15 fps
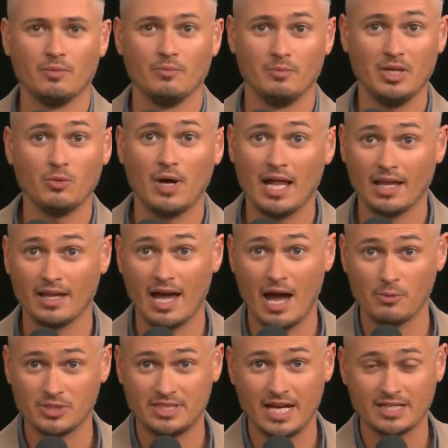Meanwhile, I
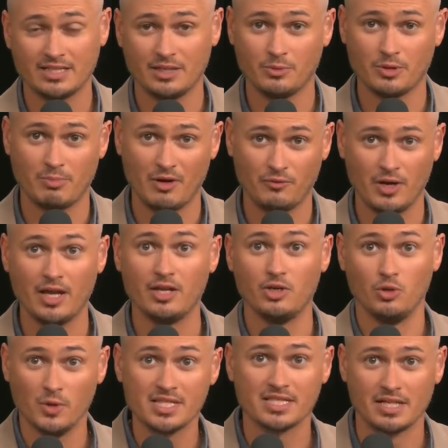was texting with my friend
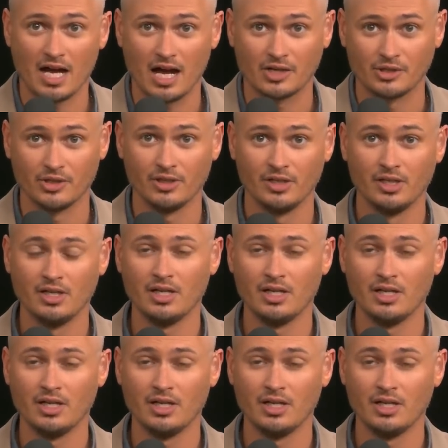who is a doctor,